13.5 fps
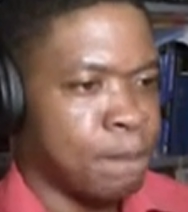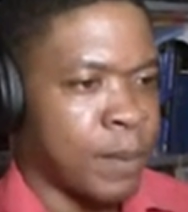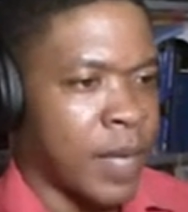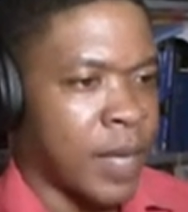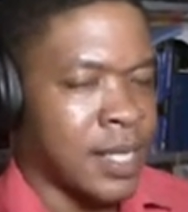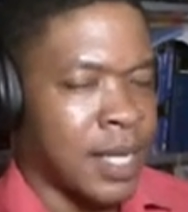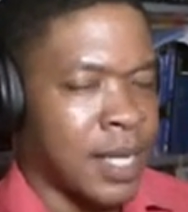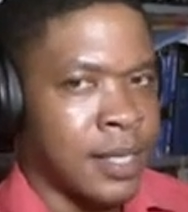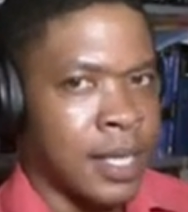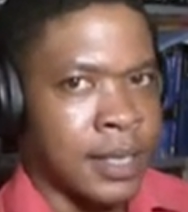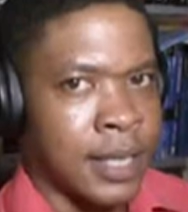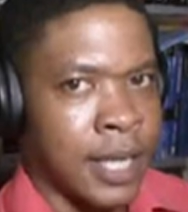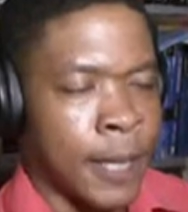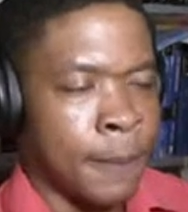as I said
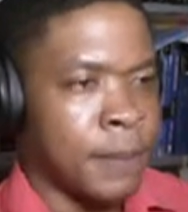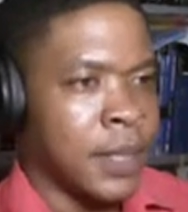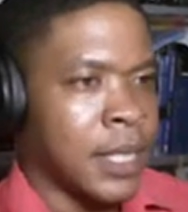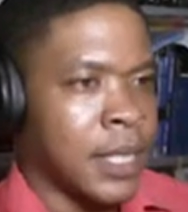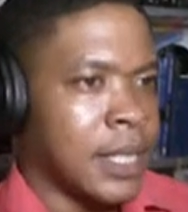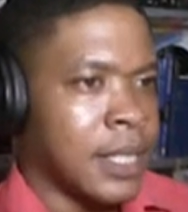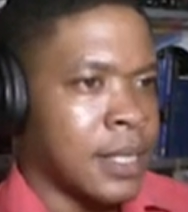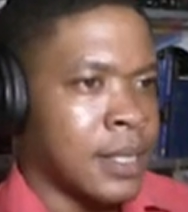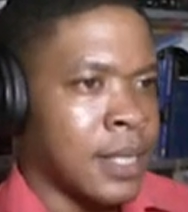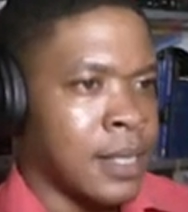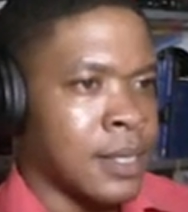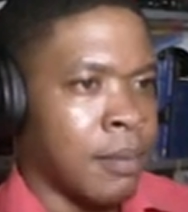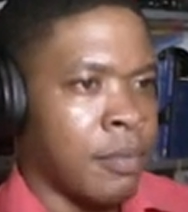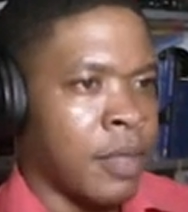to him, it's
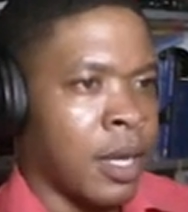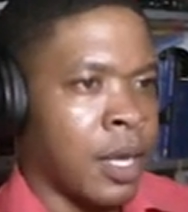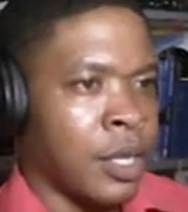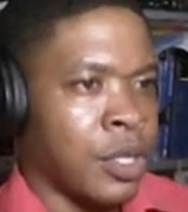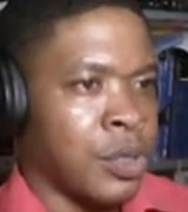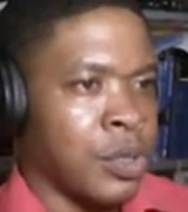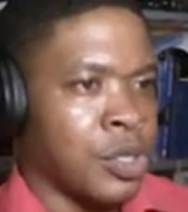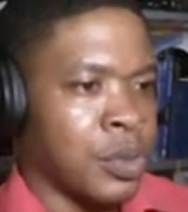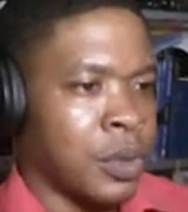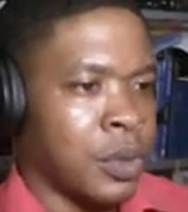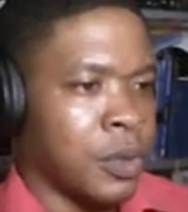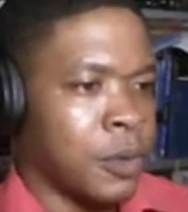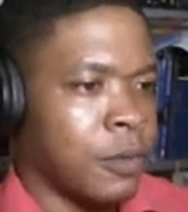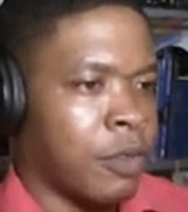not something unusual
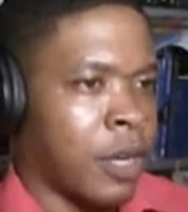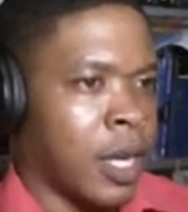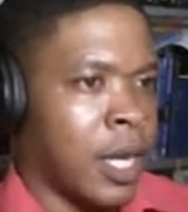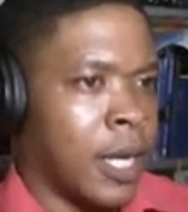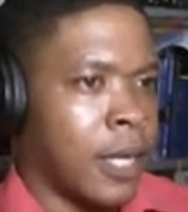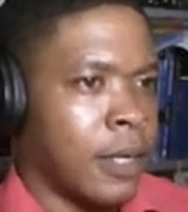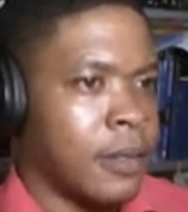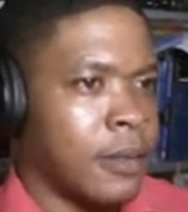for God.